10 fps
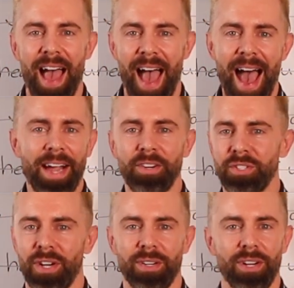
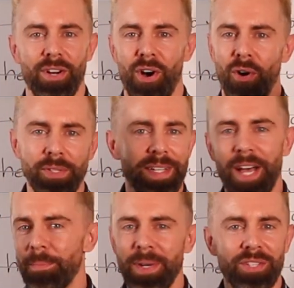Hackers are holding
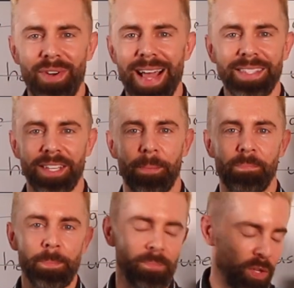companies ransom.